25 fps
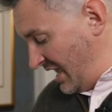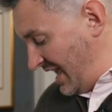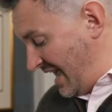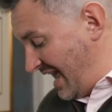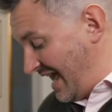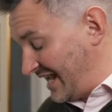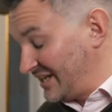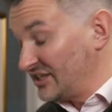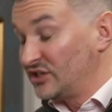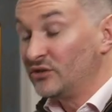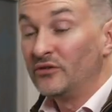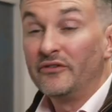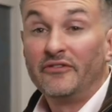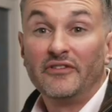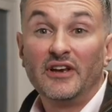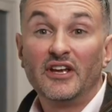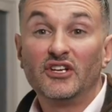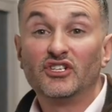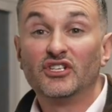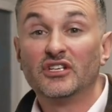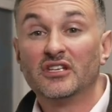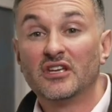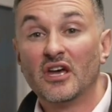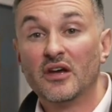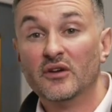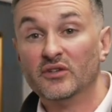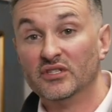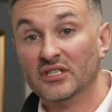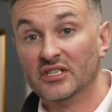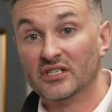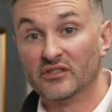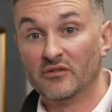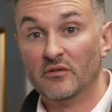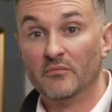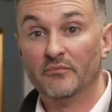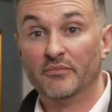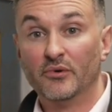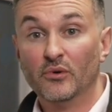Anti-reflection
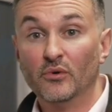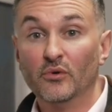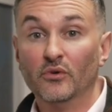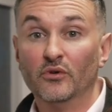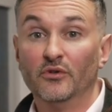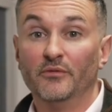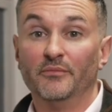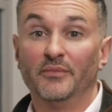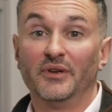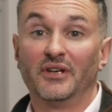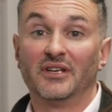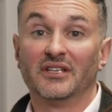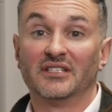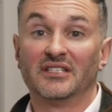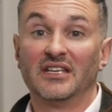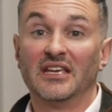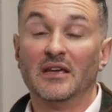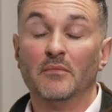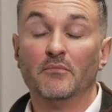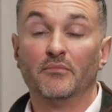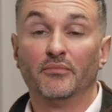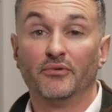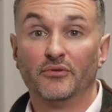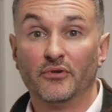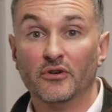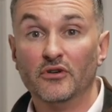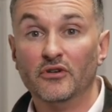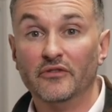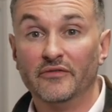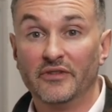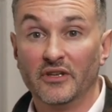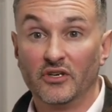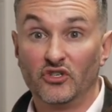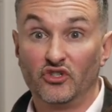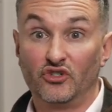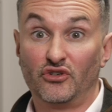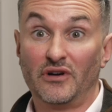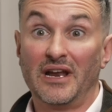coatings are important because they improve
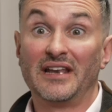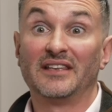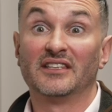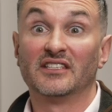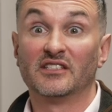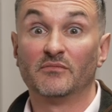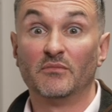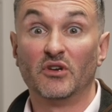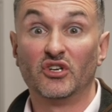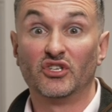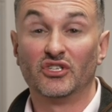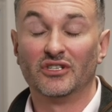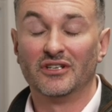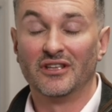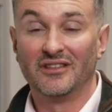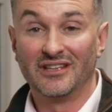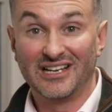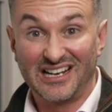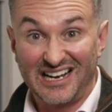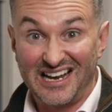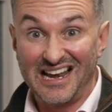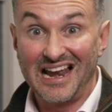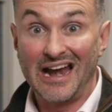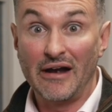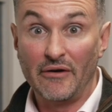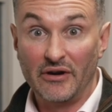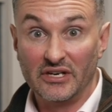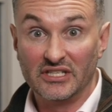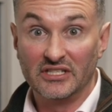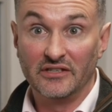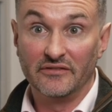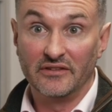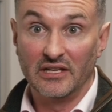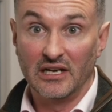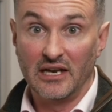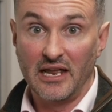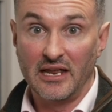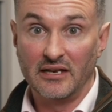the transmission and the clarity
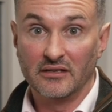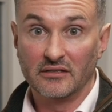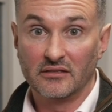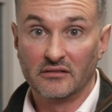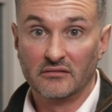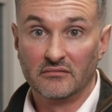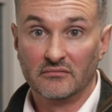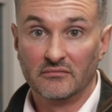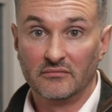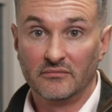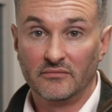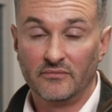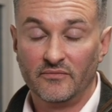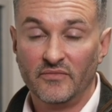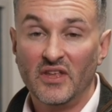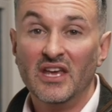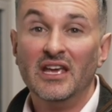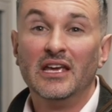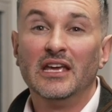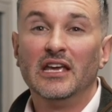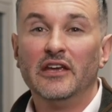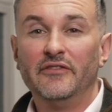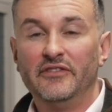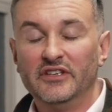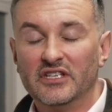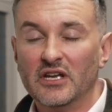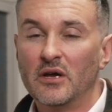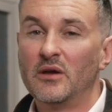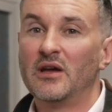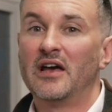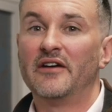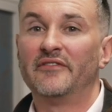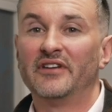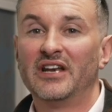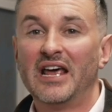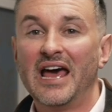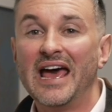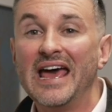of the lens. If you don't
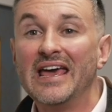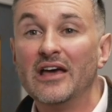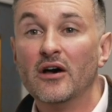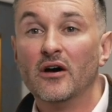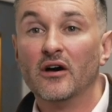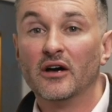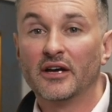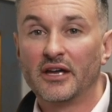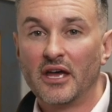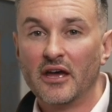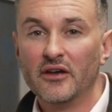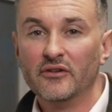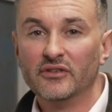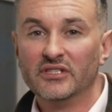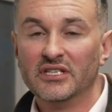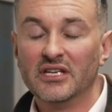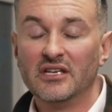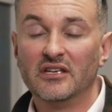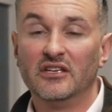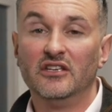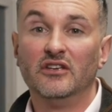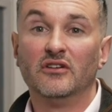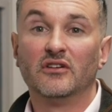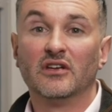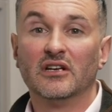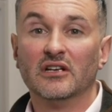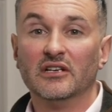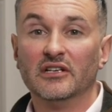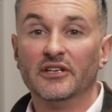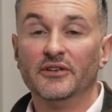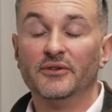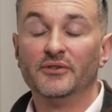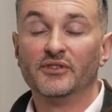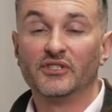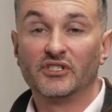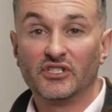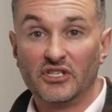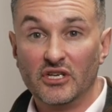have an AR coating, you can
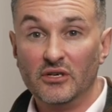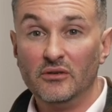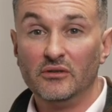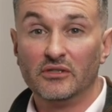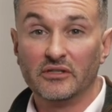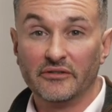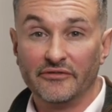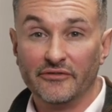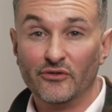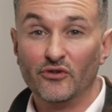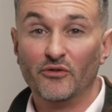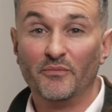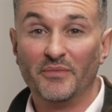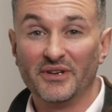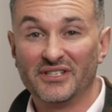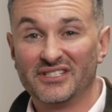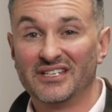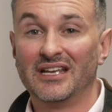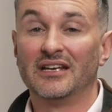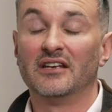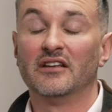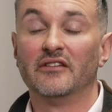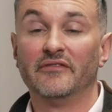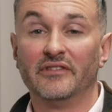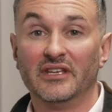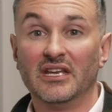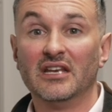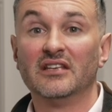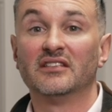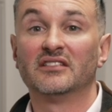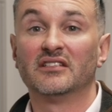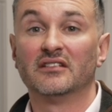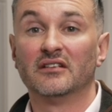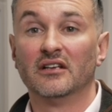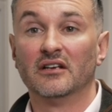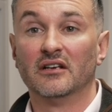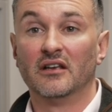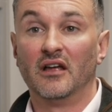lose 2 to 4% of the
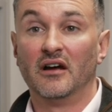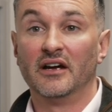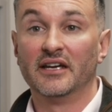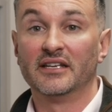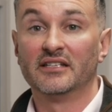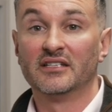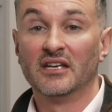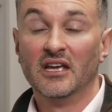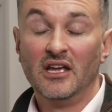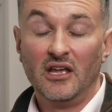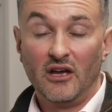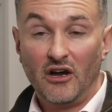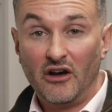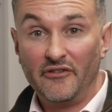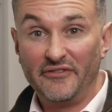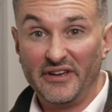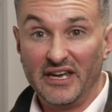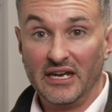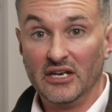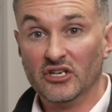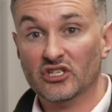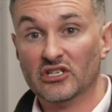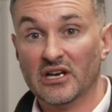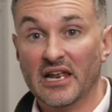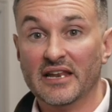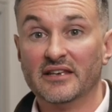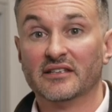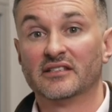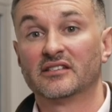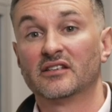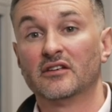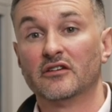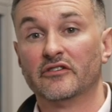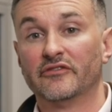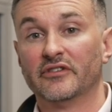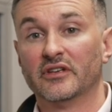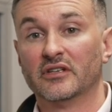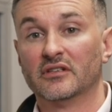incident light off each lens
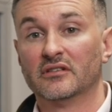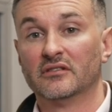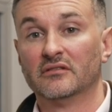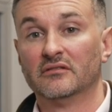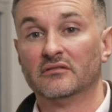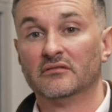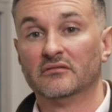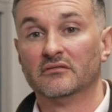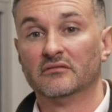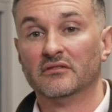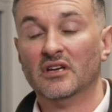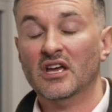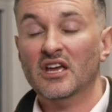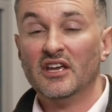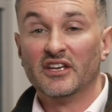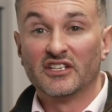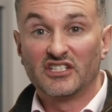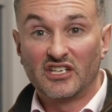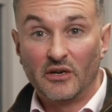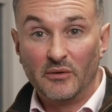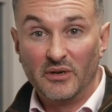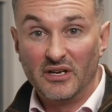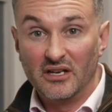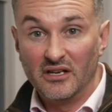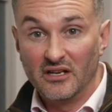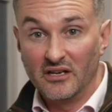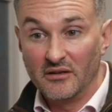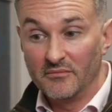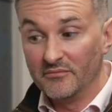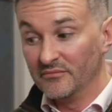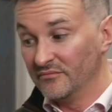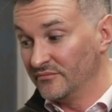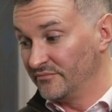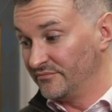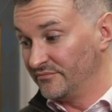surface. So in a